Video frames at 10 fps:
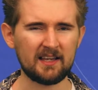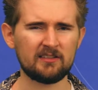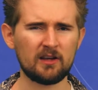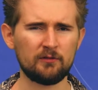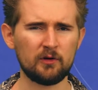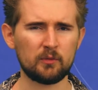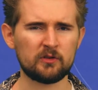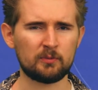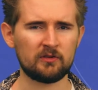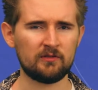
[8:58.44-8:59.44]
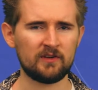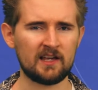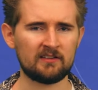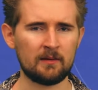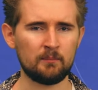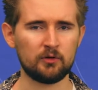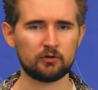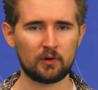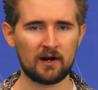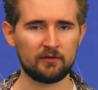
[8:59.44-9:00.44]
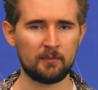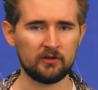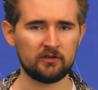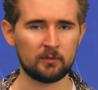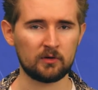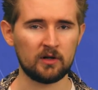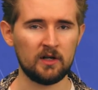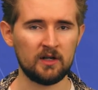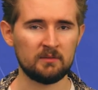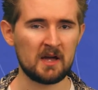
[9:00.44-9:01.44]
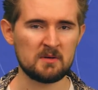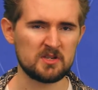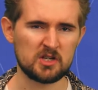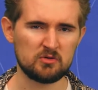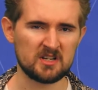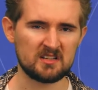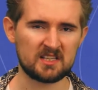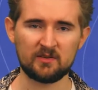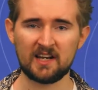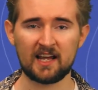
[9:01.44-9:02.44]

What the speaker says: yourself up with specific examples wherever possible. Maybe you were given